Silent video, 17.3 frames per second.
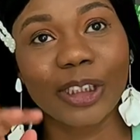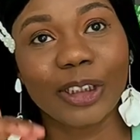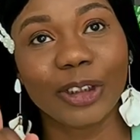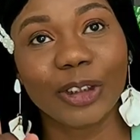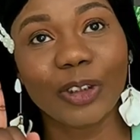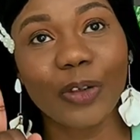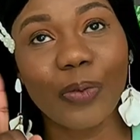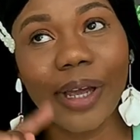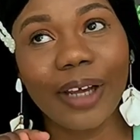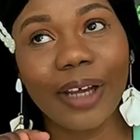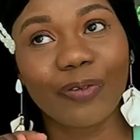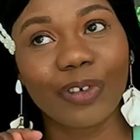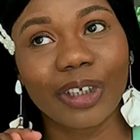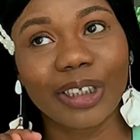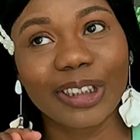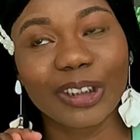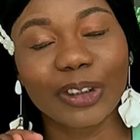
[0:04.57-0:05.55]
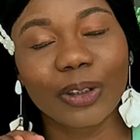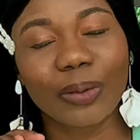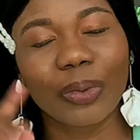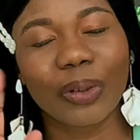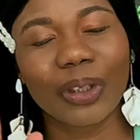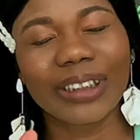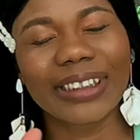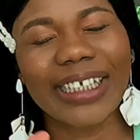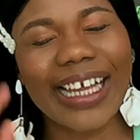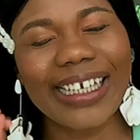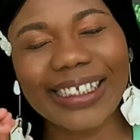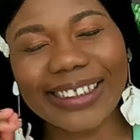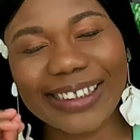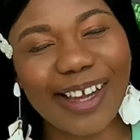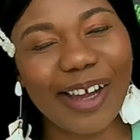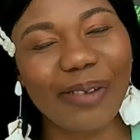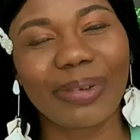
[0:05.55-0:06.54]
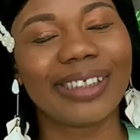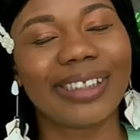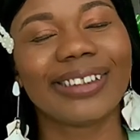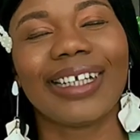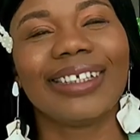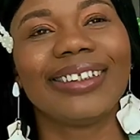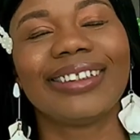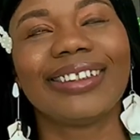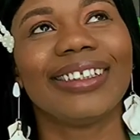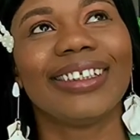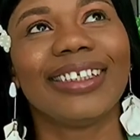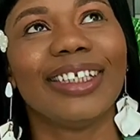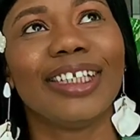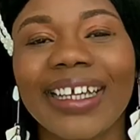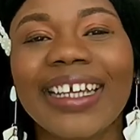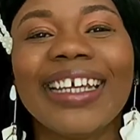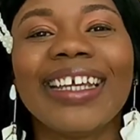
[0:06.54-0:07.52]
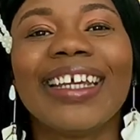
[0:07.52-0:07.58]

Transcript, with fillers: Do you know why I avoid this song? Because anytime I start singing,